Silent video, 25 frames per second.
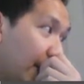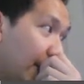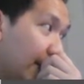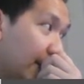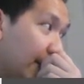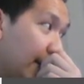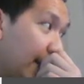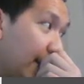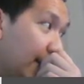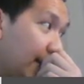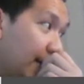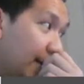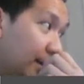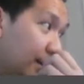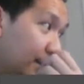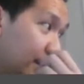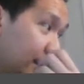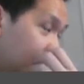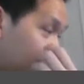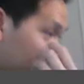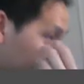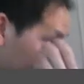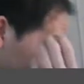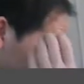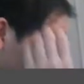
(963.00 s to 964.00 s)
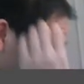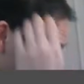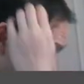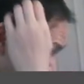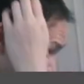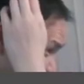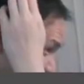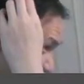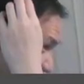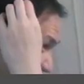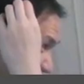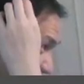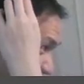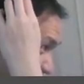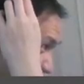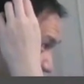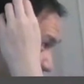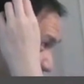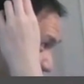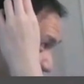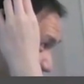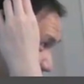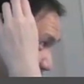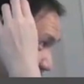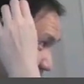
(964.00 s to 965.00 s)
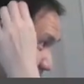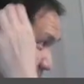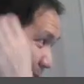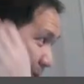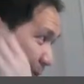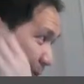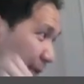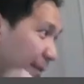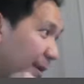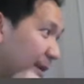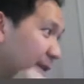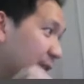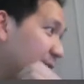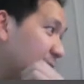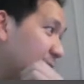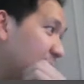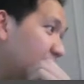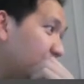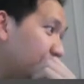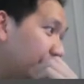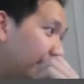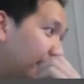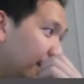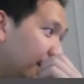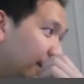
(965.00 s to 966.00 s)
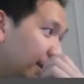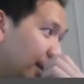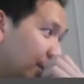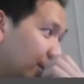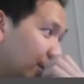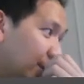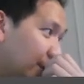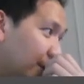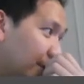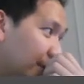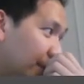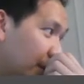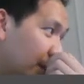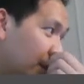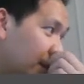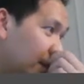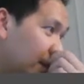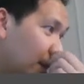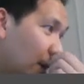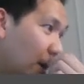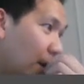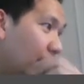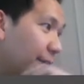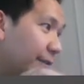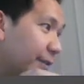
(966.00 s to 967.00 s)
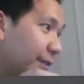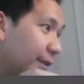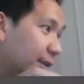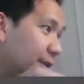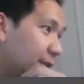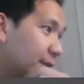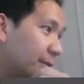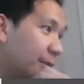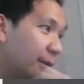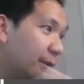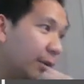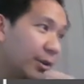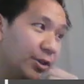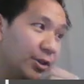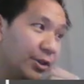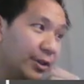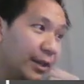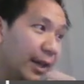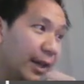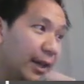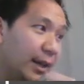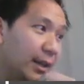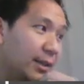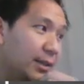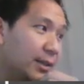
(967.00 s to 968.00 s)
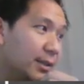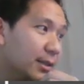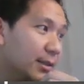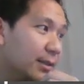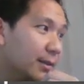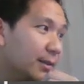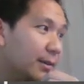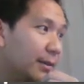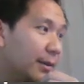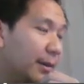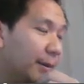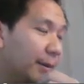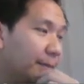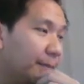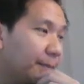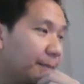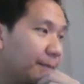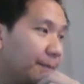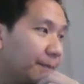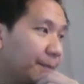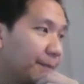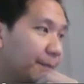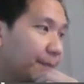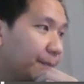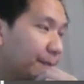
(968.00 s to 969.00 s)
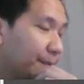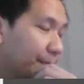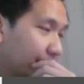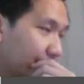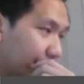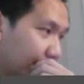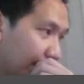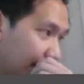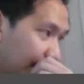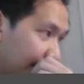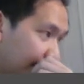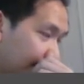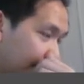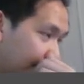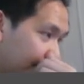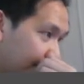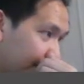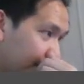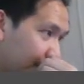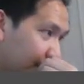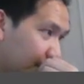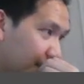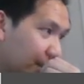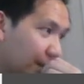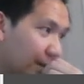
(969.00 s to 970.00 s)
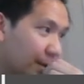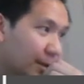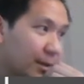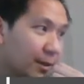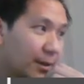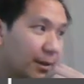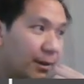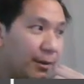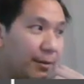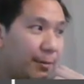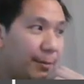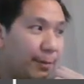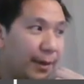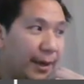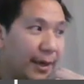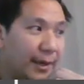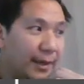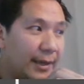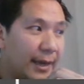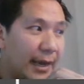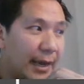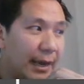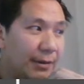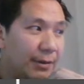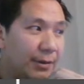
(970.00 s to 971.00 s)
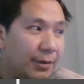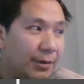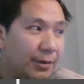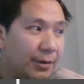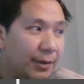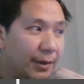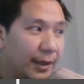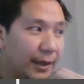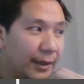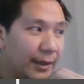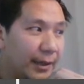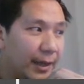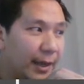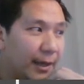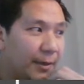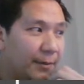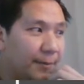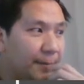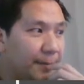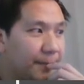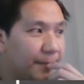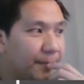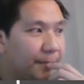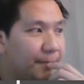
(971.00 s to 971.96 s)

Again, this is all you pretty much need to pay attention because all of this is gonna be on your test. Okay. So it's gonna break down into like that